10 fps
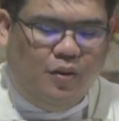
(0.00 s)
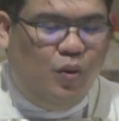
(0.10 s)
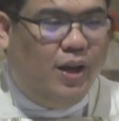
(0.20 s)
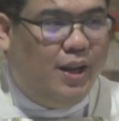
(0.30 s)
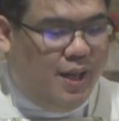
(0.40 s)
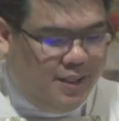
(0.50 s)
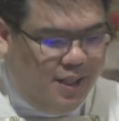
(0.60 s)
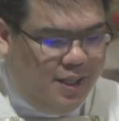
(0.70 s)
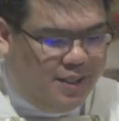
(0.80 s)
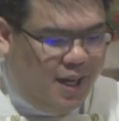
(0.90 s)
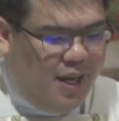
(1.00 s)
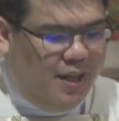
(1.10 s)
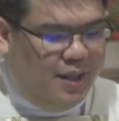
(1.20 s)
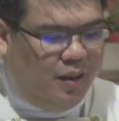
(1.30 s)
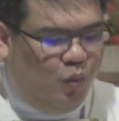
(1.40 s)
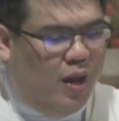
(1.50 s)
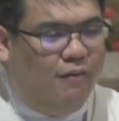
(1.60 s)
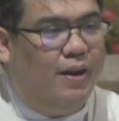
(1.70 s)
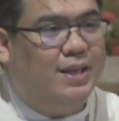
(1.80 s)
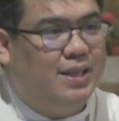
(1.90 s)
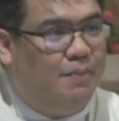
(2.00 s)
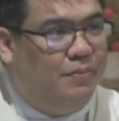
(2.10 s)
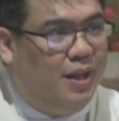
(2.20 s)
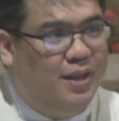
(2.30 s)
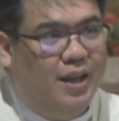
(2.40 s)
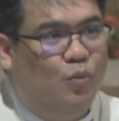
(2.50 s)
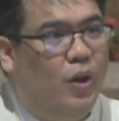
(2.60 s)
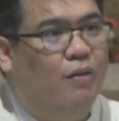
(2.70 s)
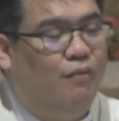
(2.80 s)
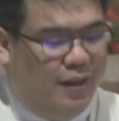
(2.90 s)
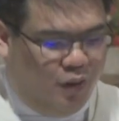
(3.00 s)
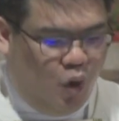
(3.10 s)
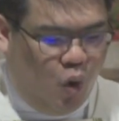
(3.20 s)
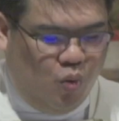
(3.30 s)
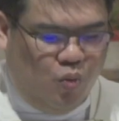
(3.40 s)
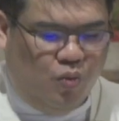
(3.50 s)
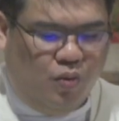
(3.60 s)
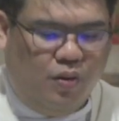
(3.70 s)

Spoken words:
We can easily say that we have accepted and we have let go.